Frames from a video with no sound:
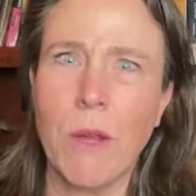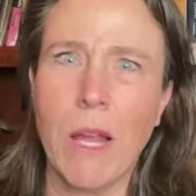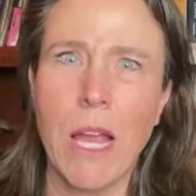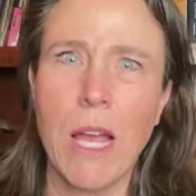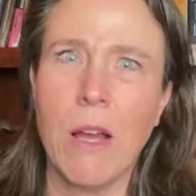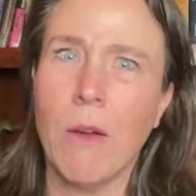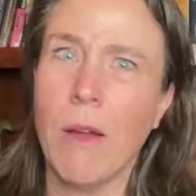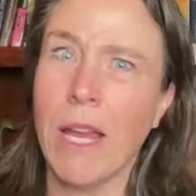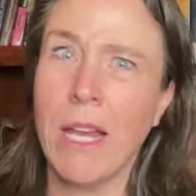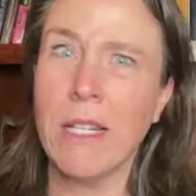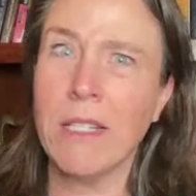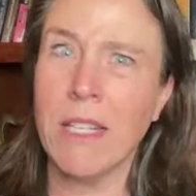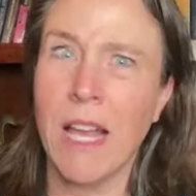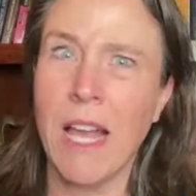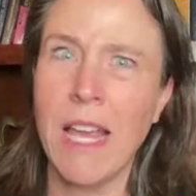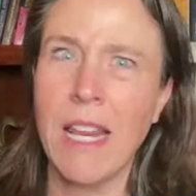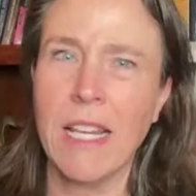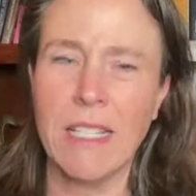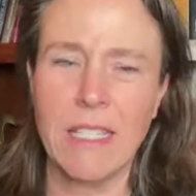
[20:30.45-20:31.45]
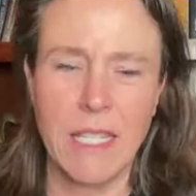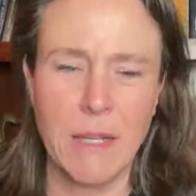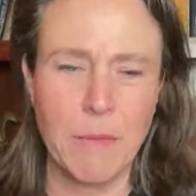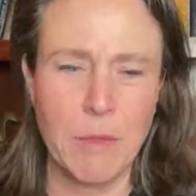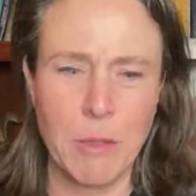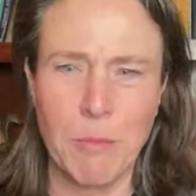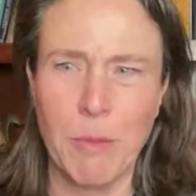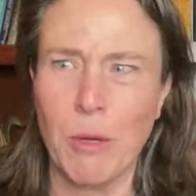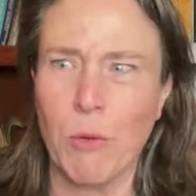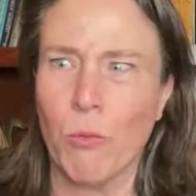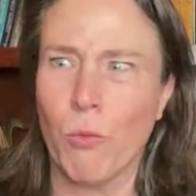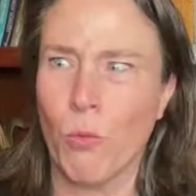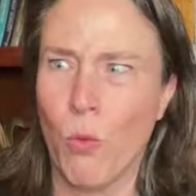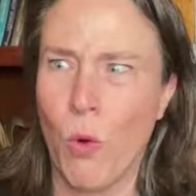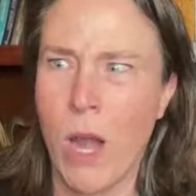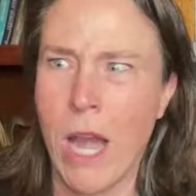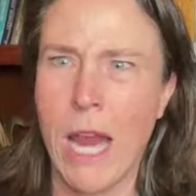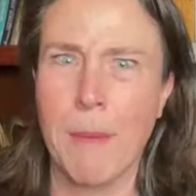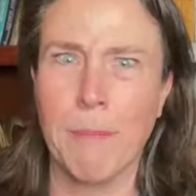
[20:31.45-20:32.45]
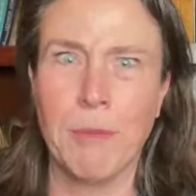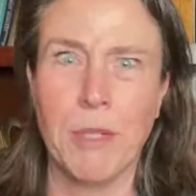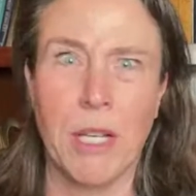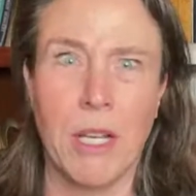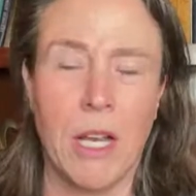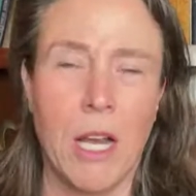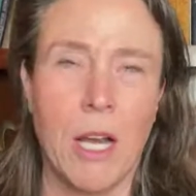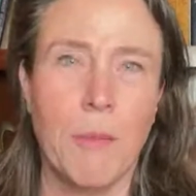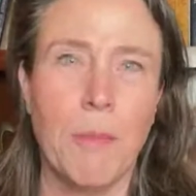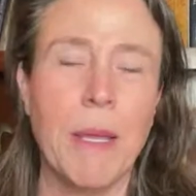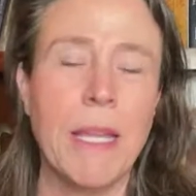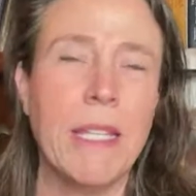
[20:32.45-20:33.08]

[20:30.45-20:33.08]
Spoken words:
how anxiety seems to be ramped up.